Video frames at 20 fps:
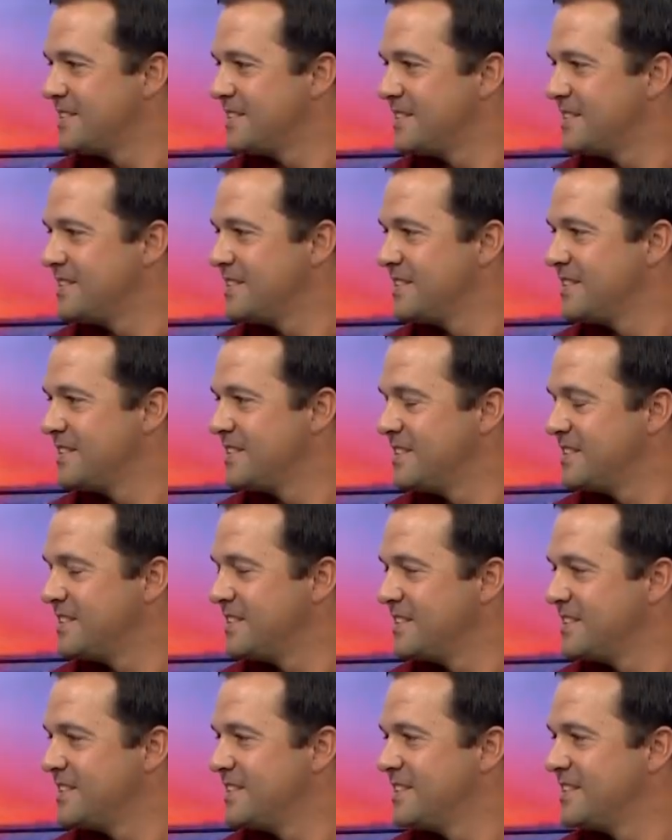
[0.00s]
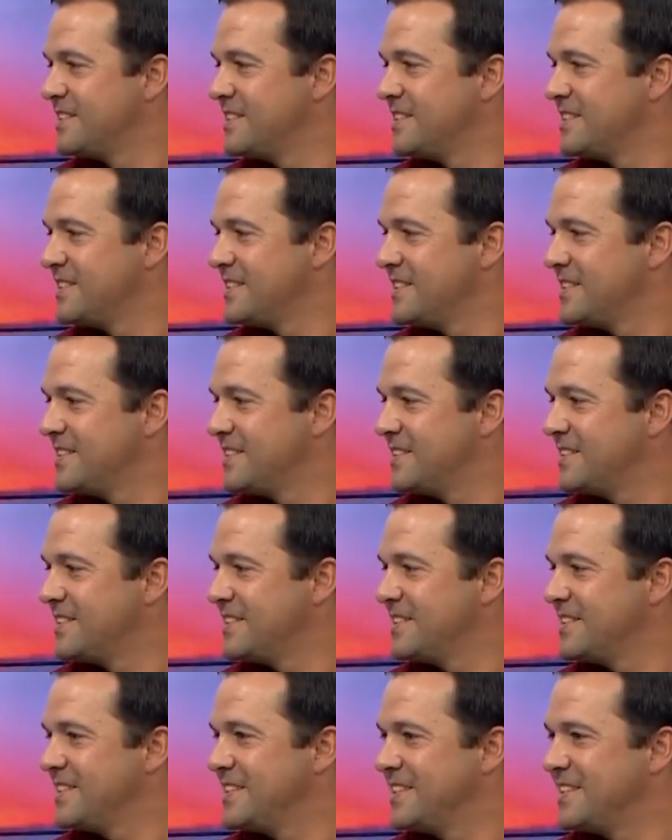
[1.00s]

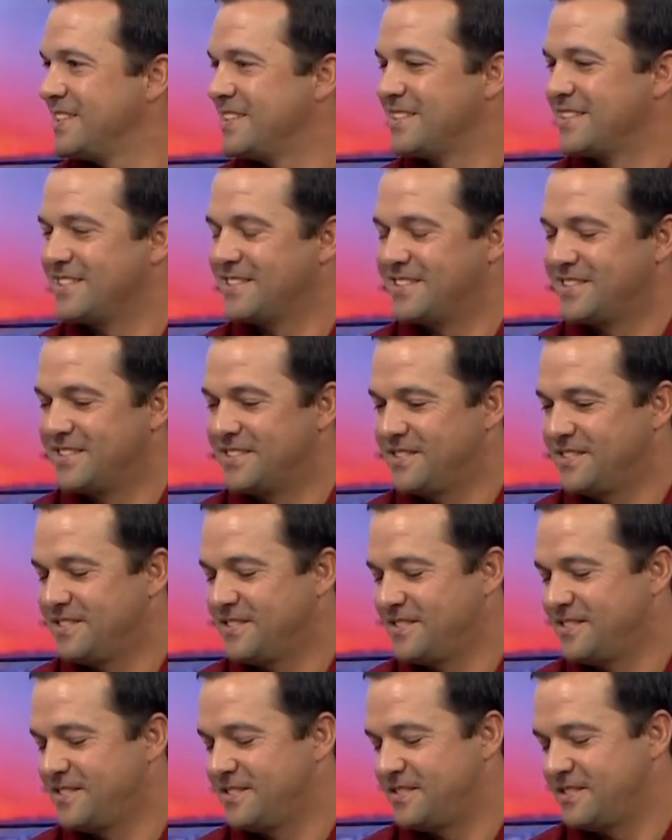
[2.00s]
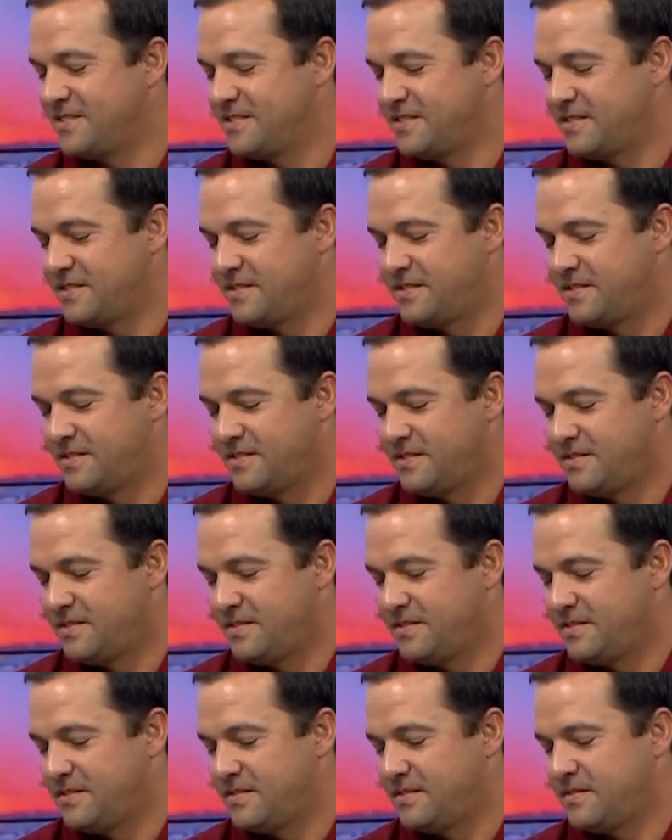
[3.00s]

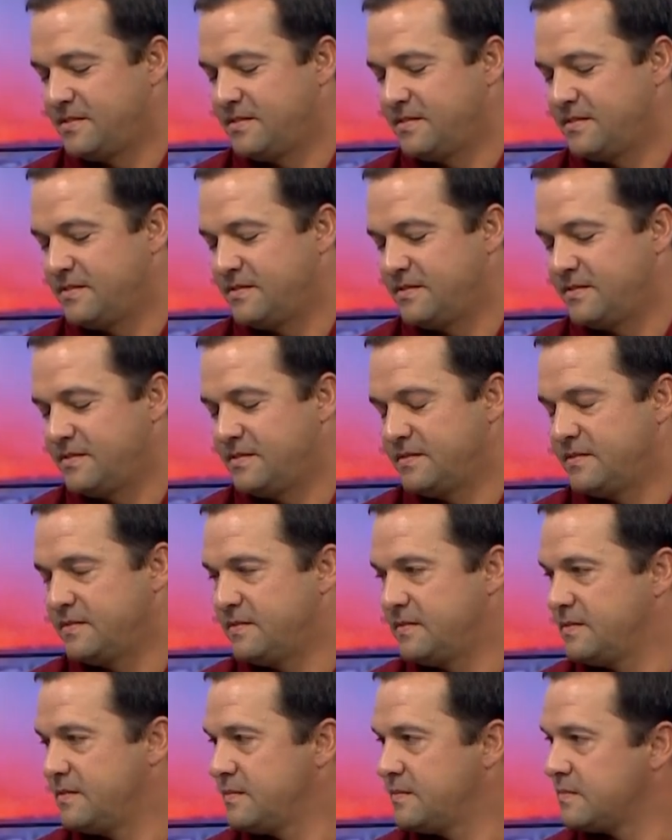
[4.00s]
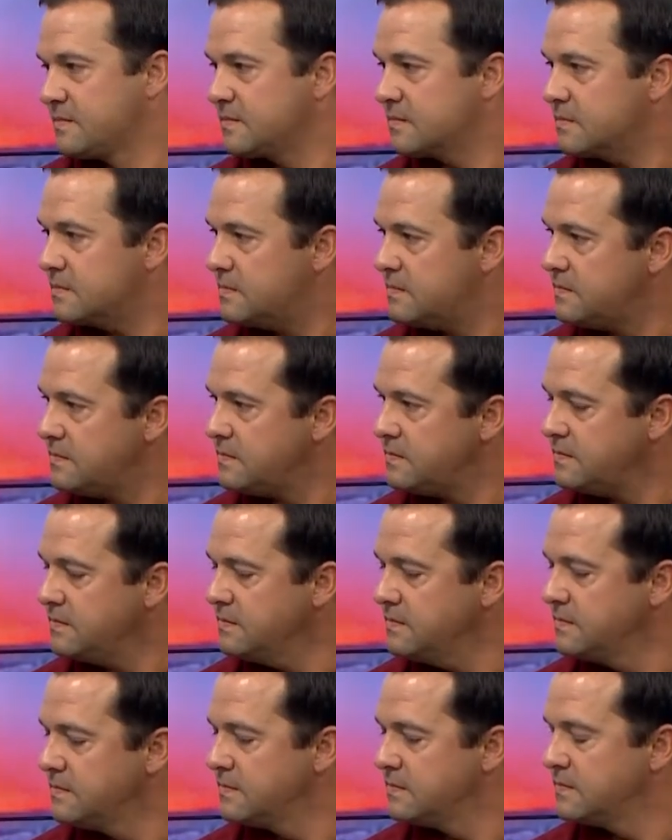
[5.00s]

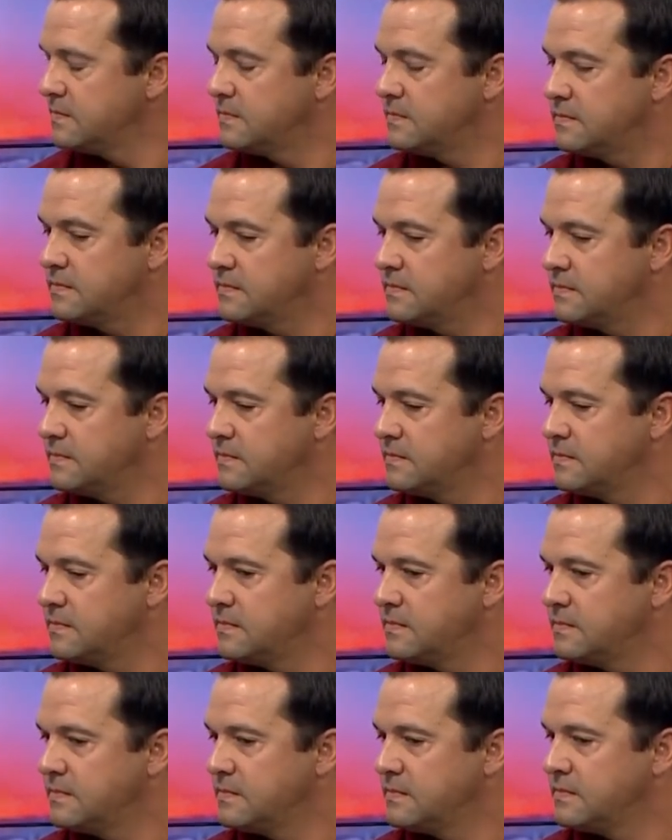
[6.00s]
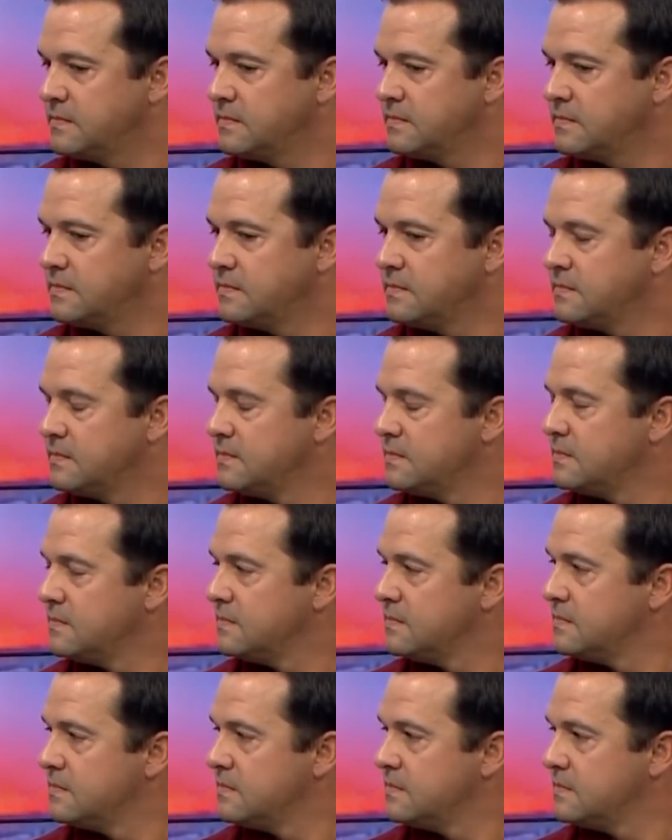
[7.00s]
(not speaking)